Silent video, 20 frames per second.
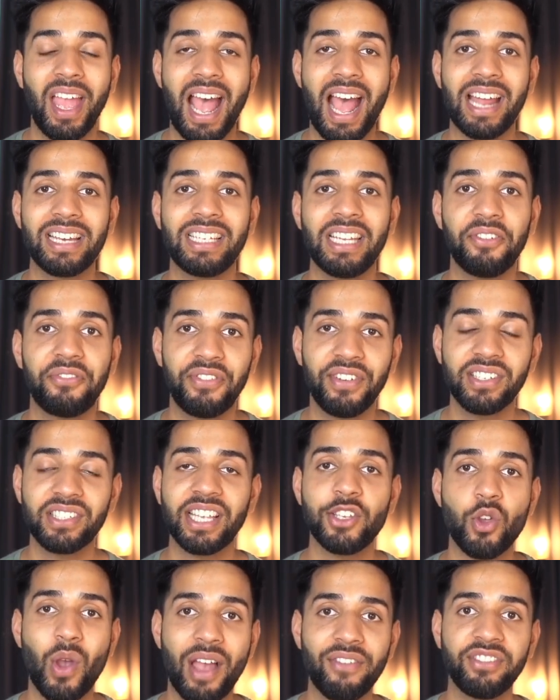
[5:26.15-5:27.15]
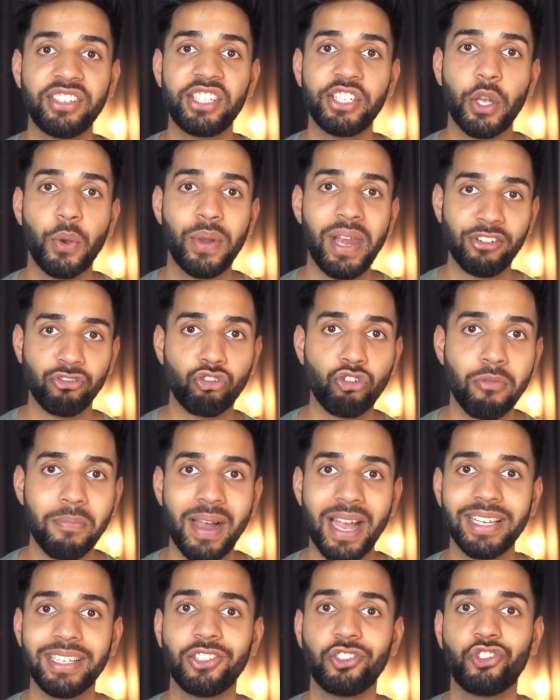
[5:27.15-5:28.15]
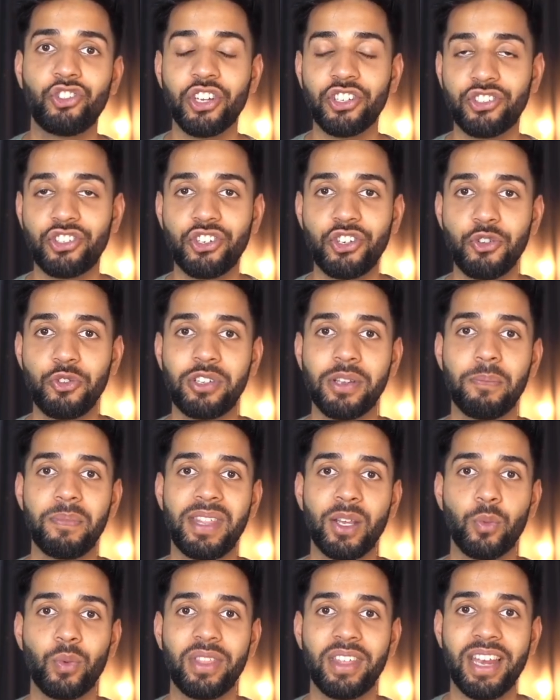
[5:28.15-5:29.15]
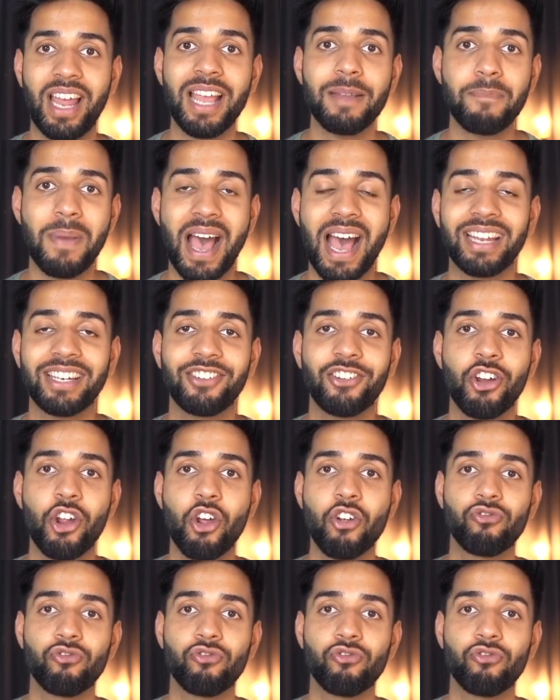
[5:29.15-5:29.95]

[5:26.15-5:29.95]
And it feels like you're having to go an extra mile just to do something with an iPad